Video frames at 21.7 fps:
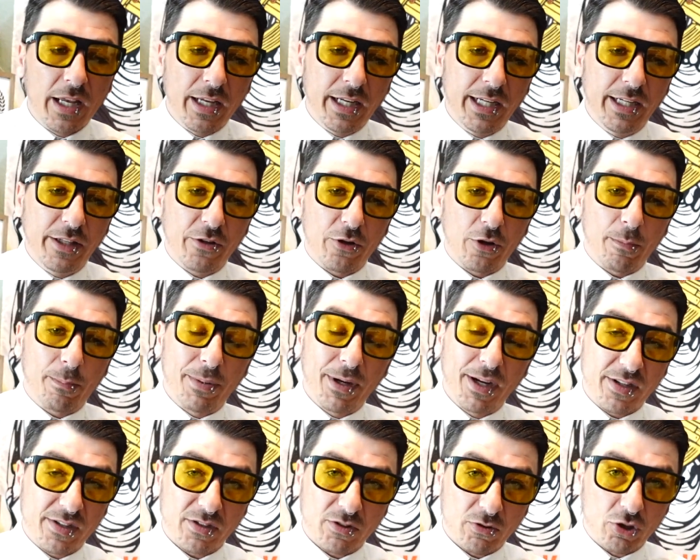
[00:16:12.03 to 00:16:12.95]
either
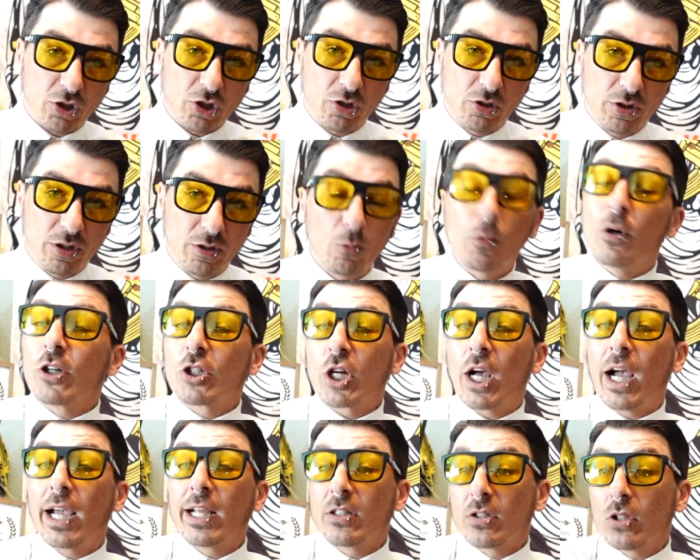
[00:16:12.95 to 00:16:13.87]
pistol shooting, which
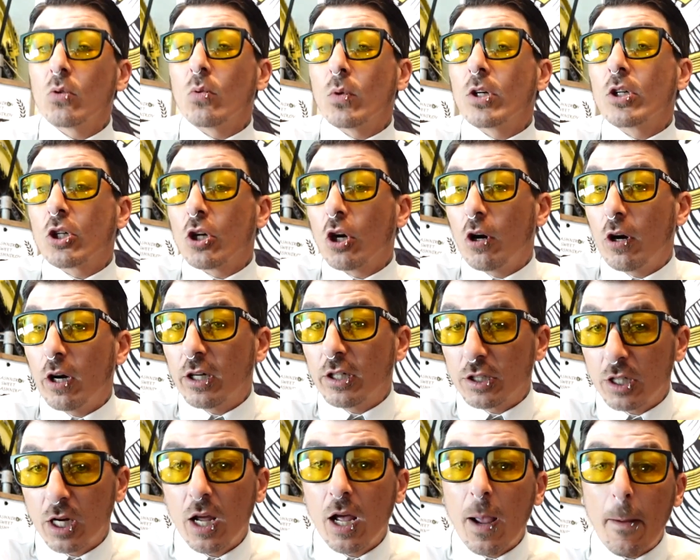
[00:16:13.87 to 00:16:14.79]
I do encourage.